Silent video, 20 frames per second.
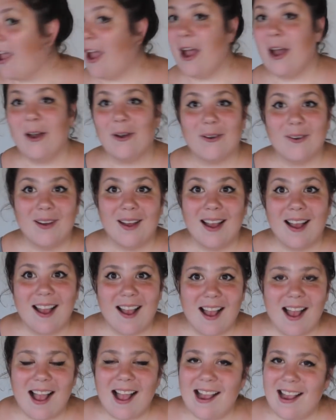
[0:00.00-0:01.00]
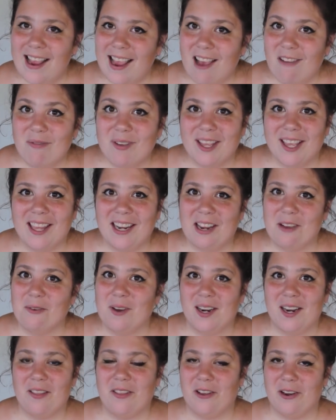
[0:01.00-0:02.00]
Oh, I have been getting
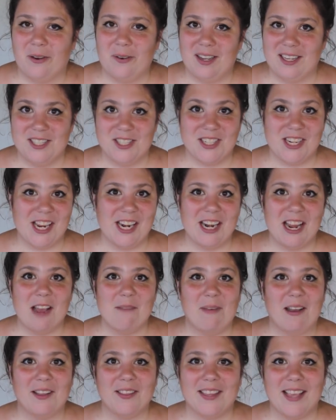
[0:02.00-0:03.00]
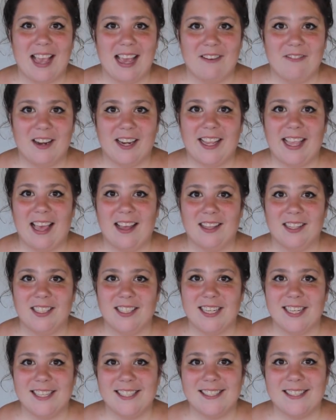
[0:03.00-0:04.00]
one other question about the advent
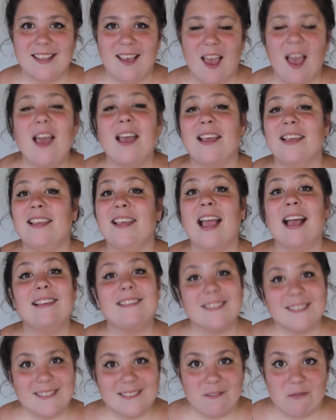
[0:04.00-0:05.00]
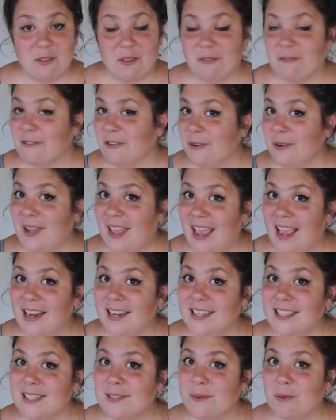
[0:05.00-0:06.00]
calendars. Yes, the fruit
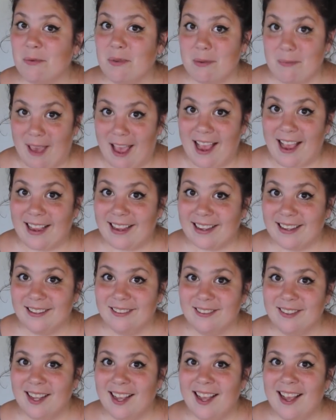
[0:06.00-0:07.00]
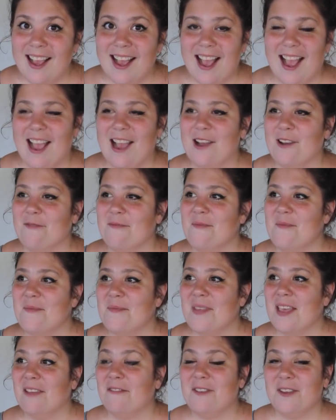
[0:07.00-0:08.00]
candies will be back.
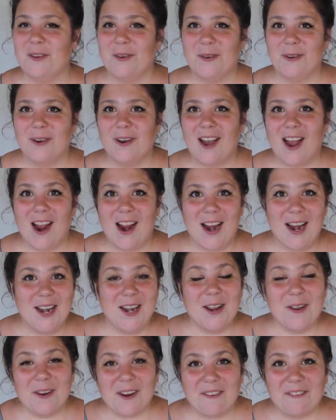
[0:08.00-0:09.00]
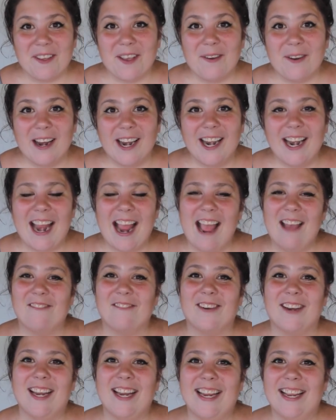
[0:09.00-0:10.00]
If you are a newer viewer,
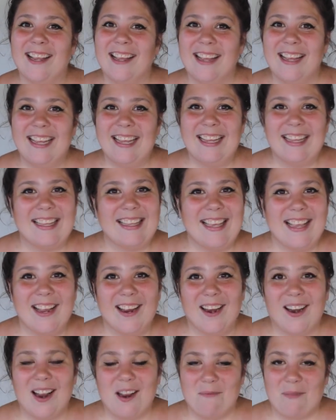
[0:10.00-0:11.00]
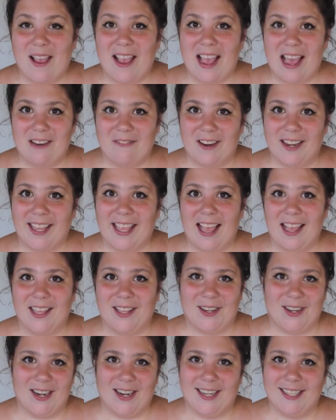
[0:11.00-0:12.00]
every year in my advent
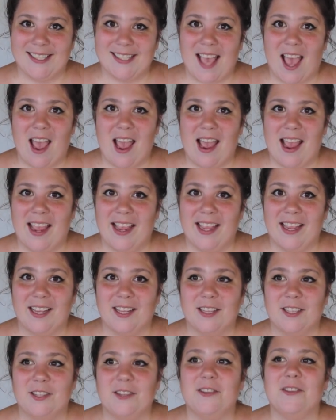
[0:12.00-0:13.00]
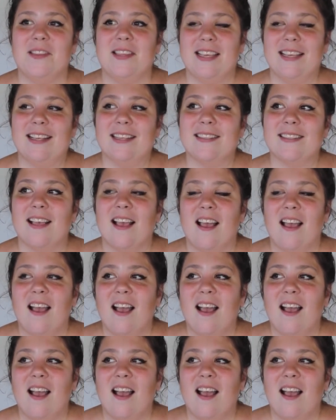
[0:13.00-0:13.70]
calendars I include these